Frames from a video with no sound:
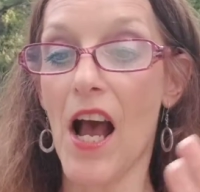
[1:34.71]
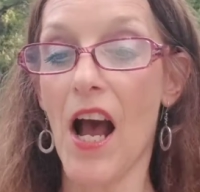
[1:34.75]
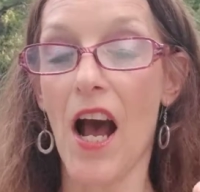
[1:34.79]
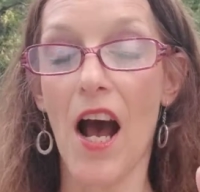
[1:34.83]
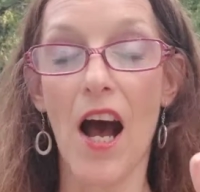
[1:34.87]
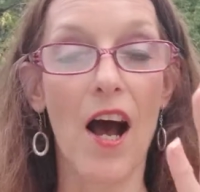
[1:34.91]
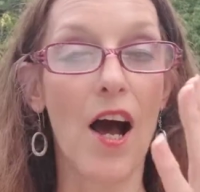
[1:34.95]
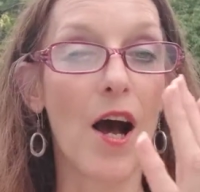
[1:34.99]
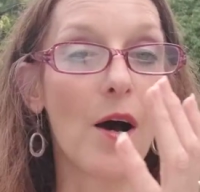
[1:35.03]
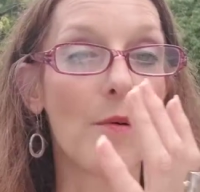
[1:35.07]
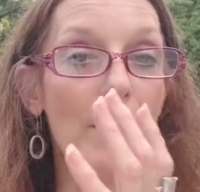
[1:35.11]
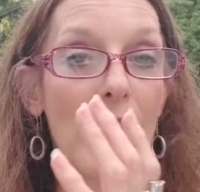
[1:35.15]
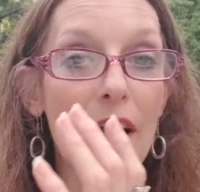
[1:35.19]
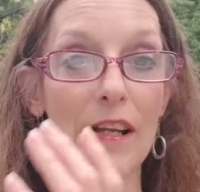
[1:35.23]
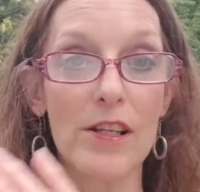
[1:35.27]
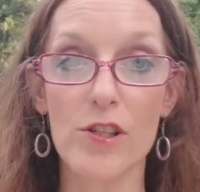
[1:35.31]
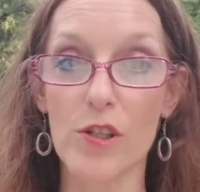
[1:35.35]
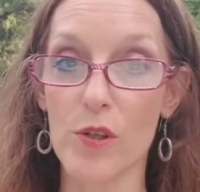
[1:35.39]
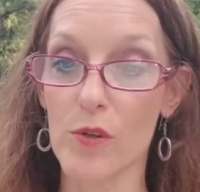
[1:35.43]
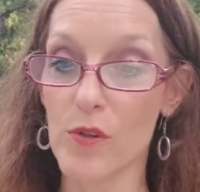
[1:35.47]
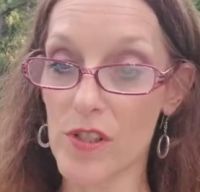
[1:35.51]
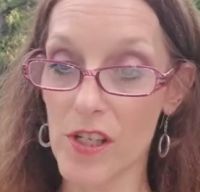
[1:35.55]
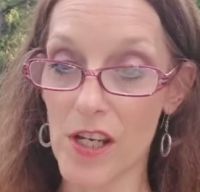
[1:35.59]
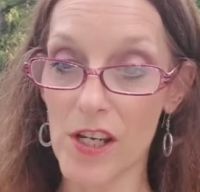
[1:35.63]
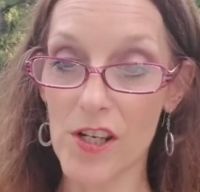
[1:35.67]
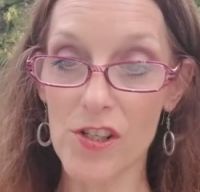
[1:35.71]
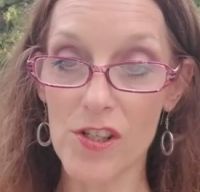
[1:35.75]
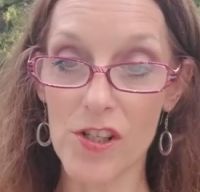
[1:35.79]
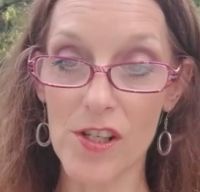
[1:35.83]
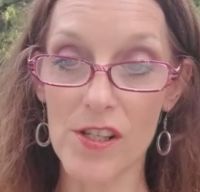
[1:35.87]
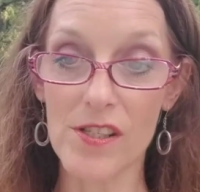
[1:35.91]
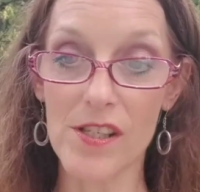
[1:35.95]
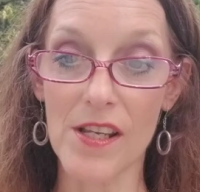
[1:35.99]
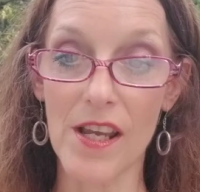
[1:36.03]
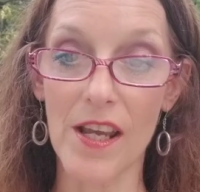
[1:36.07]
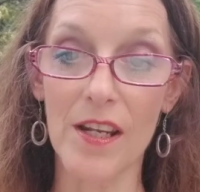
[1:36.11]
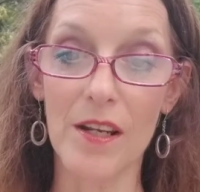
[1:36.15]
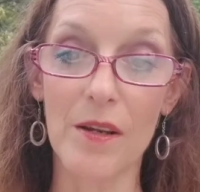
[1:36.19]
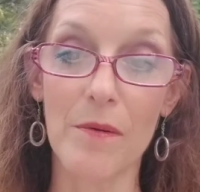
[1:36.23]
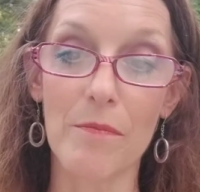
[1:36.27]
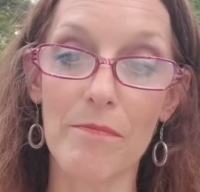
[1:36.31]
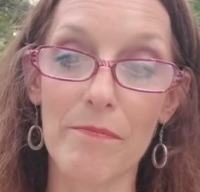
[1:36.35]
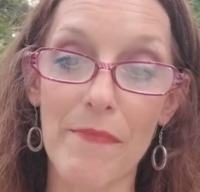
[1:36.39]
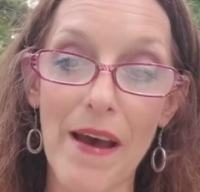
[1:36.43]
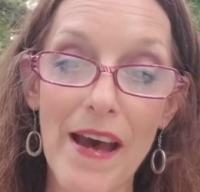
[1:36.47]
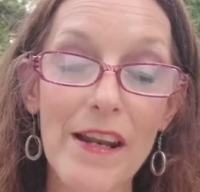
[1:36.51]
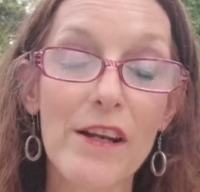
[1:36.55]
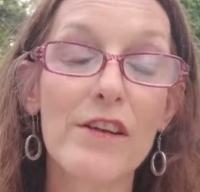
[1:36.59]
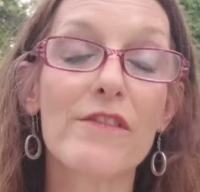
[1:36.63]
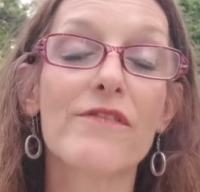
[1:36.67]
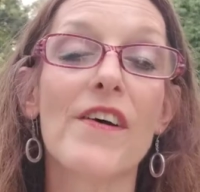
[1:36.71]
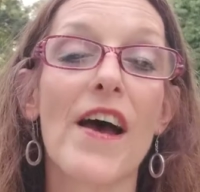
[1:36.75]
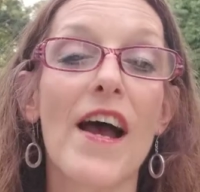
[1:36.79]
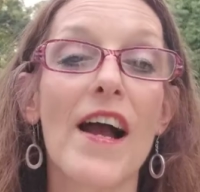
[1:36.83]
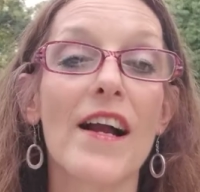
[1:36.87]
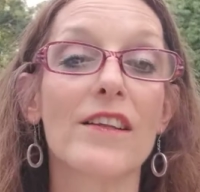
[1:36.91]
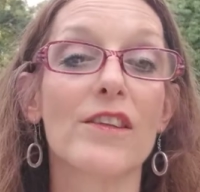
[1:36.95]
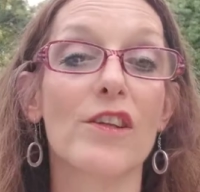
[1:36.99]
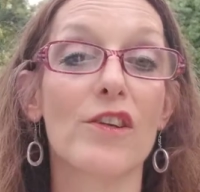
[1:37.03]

I do teach this, and matter of fact,